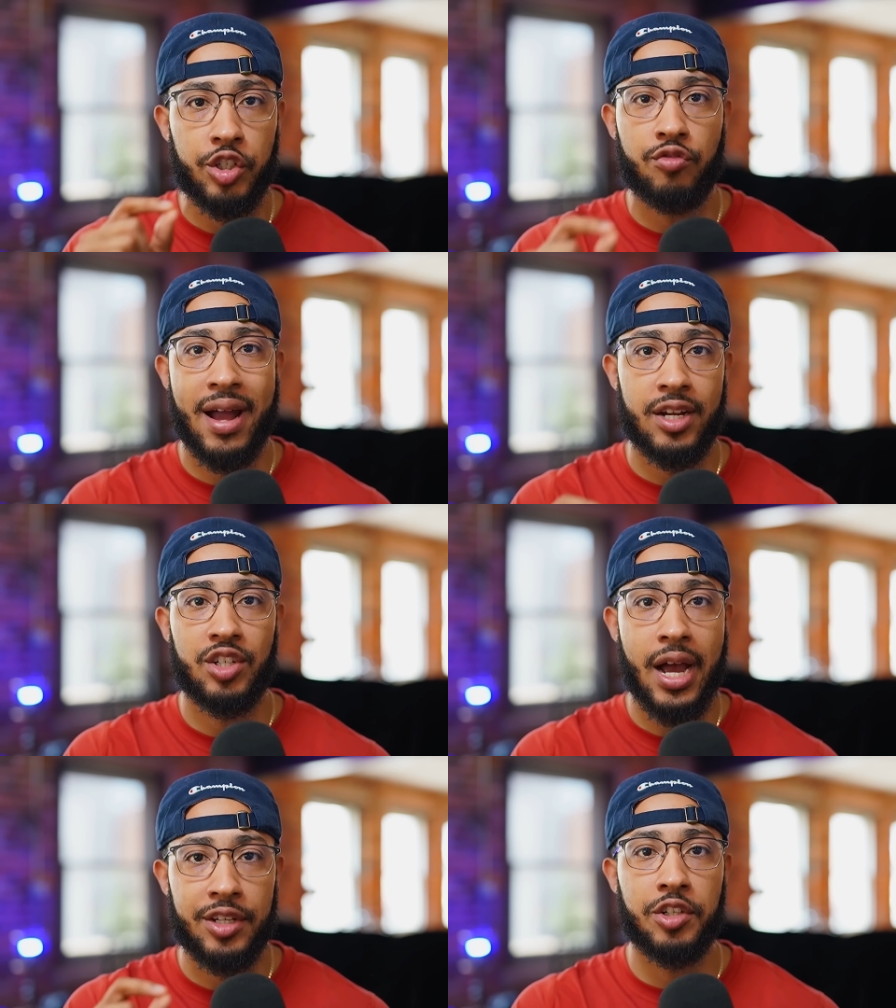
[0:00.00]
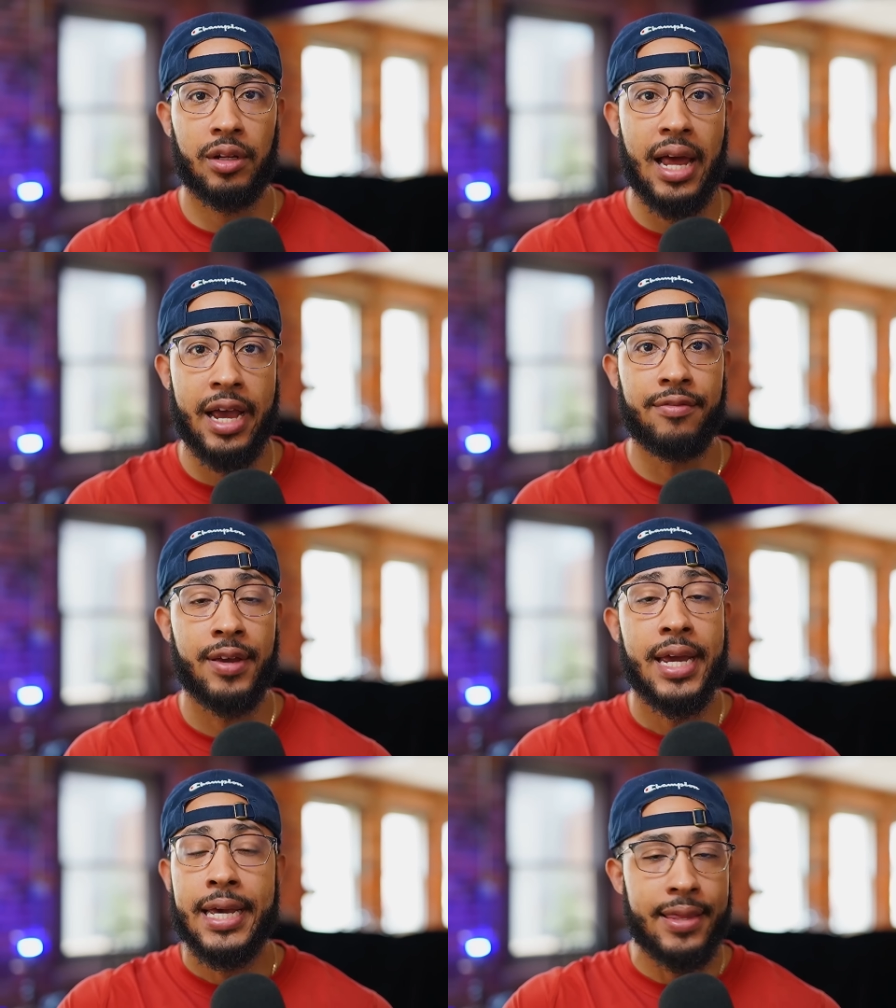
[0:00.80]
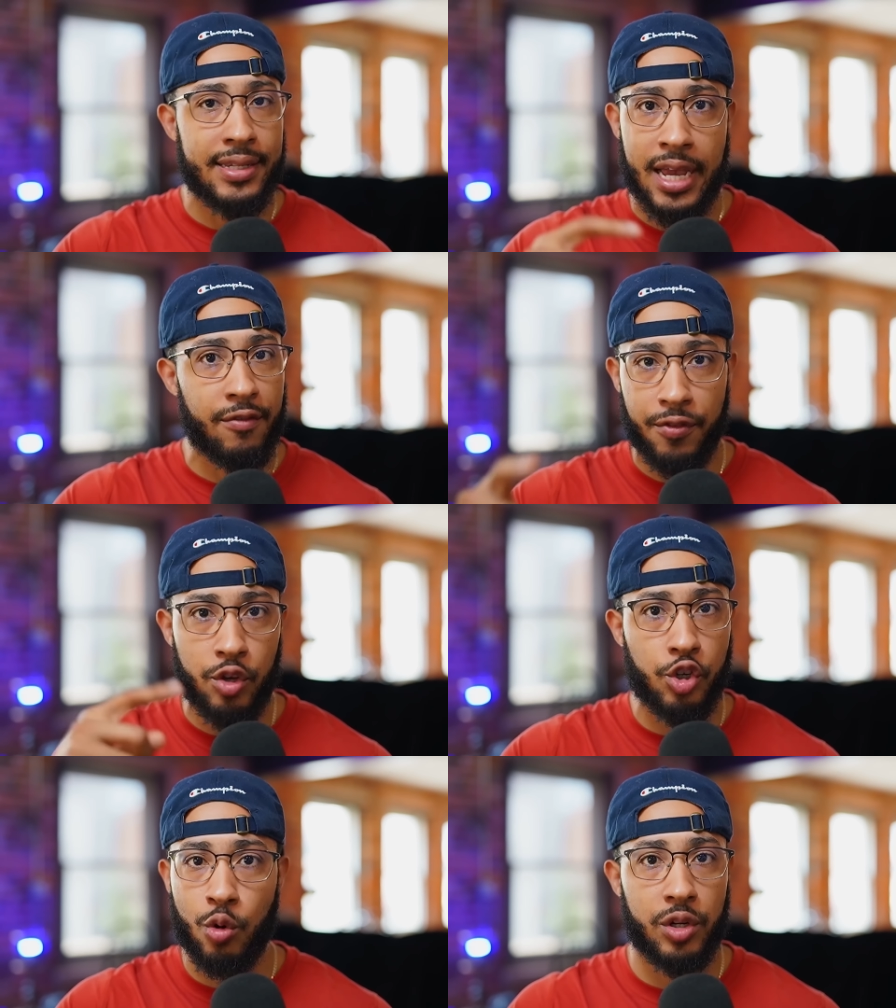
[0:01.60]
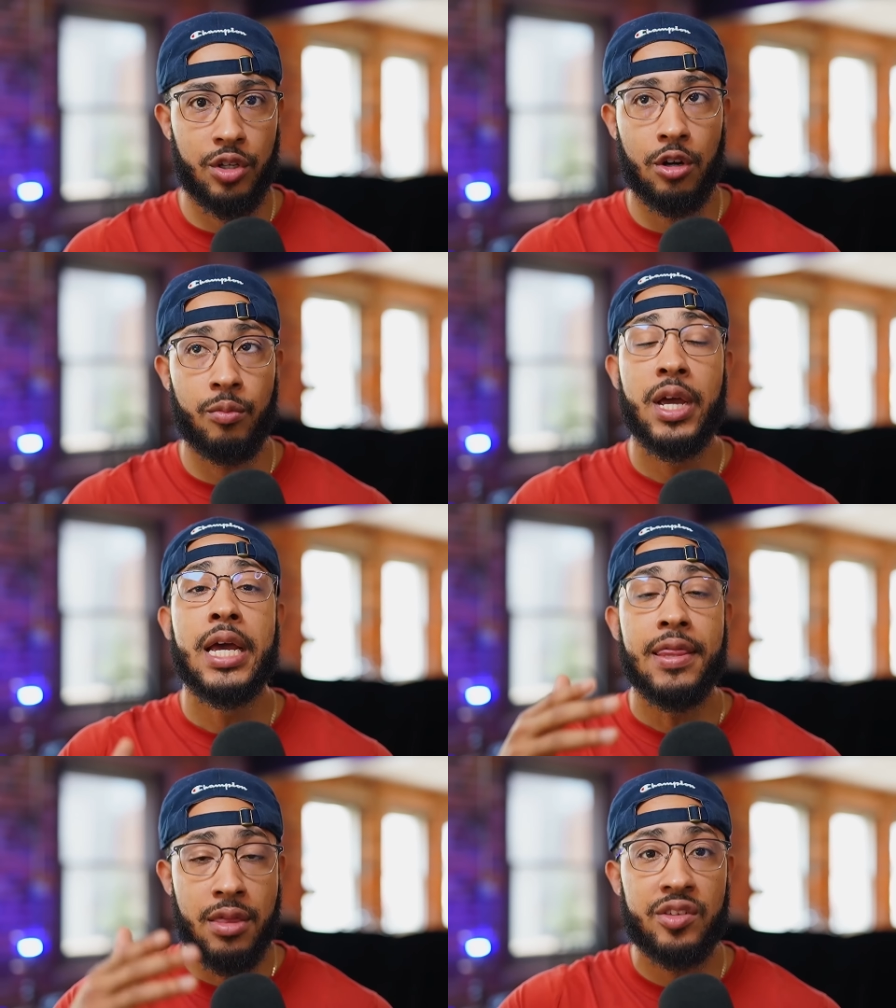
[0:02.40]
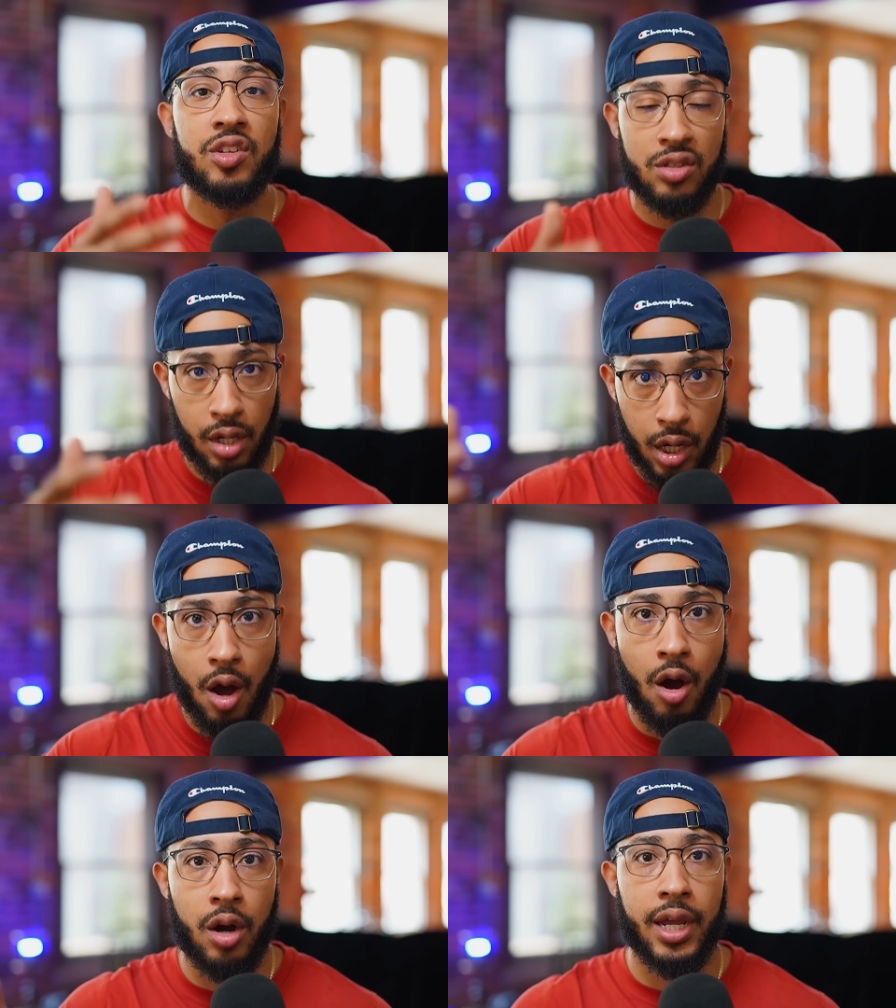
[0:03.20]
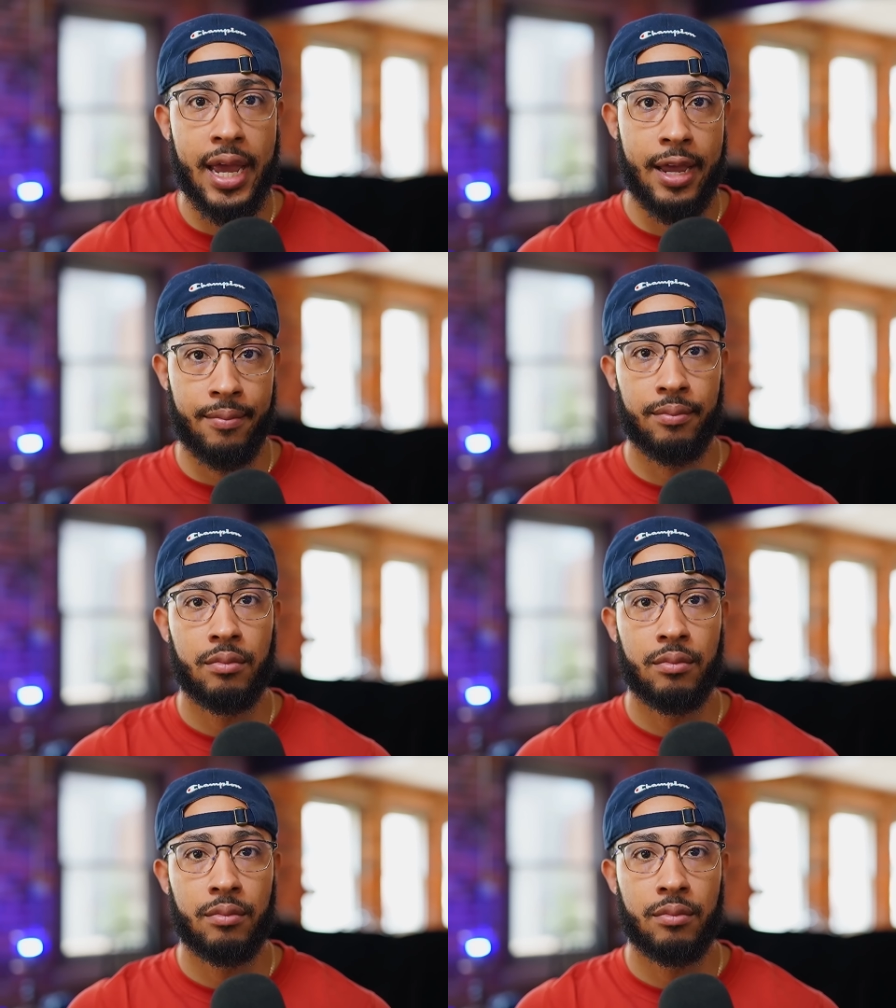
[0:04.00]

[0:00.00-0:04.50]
strategize your life. This ain't for the short term, this is the long game.